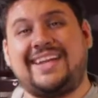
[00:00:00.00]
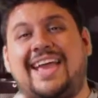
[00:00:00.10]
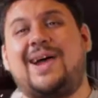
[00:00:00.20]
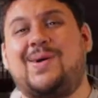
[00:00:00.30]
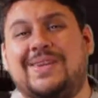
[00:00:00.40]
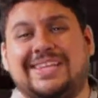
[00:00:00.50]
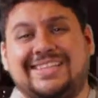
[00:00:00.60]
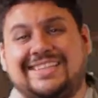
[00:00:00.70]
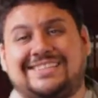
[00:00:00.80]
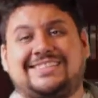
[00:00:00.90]
Now
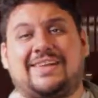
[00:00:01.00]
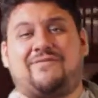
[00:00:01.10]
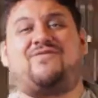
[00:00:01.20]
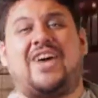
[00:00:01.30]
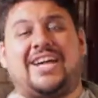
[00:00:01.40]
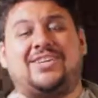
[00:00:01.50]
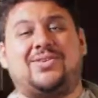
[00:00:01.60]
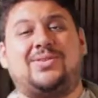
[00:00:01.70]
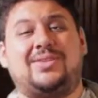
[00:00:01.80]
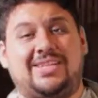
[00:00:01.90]
this is the
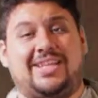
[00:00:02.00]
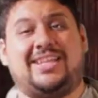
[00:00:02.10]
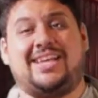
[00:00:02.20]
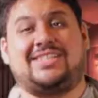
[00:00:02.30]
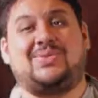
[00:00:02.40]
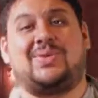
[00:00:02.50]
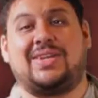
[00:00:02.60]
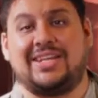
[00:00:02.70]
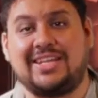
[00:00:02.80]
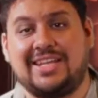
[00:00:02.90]
final and last
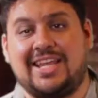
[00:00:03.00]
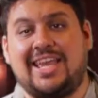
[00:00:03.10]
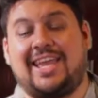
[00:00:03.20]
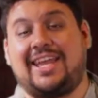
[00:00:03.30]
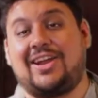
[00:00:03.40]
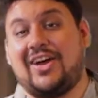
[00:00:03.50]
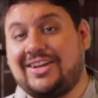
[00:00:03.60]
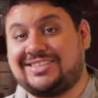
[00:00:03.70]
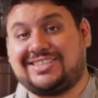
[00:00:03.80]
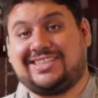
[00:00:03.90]
one, and
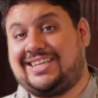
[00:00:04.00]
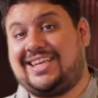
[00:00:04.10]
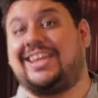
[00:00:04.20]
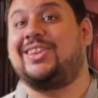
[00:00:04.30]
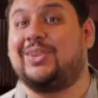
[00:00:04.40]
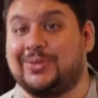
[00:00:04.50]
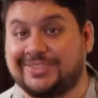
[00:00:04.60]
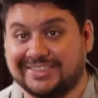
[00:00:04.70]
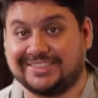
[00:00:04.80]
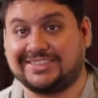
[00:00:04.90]
honestly, it
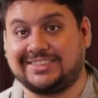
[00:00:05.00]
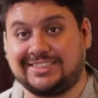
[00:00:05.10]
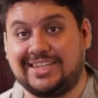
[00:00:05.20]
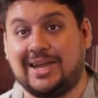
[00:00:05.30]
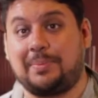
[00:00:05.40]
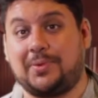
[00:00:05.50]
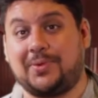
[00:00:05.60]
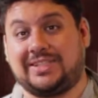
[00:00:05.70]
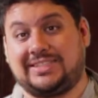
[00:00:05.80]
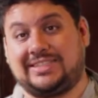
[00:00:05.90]
loses a
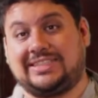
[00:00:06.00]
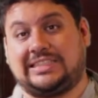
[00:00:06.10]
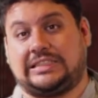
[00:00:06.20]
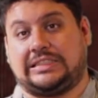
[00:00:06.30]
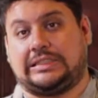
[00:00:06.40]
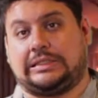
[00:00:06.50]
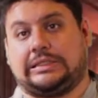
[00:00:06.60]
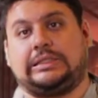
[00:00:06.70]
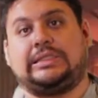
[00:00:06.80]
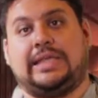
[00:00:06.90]
point.
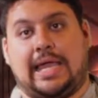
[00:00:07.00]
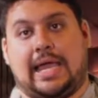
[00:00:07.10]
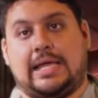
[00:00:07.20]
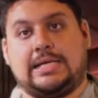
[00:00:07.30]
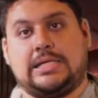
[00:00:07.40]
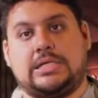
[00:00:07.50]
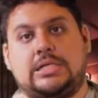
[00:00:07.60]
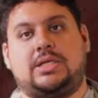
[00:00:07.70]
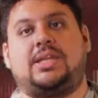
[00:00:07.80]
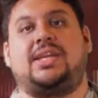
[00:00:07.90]
Yeah,
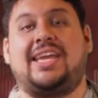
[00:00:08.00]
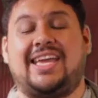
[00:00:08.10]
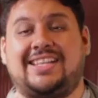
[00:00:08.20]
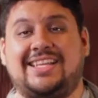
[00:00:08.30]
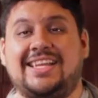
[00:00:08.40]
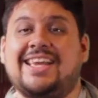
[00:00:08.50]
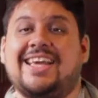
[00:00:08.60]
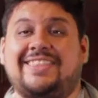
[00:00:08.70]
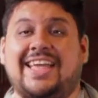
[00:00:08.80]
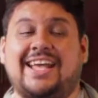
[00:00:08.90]
and
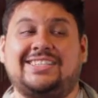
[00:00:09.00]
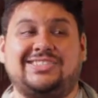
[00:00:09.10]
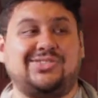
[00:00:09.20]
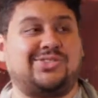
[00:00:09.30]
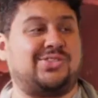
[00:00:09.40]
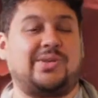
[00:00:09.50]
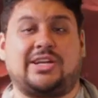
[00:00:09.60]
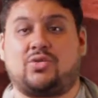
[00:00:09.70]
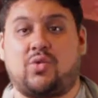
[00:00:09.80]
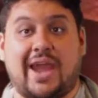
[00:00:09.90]
that is due to
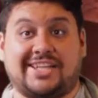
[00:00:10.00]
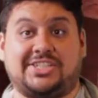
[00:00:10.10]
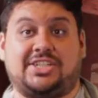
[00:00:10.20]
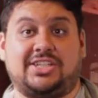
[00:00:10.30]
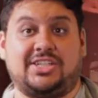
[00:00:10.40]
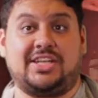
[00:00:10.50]
it crashing.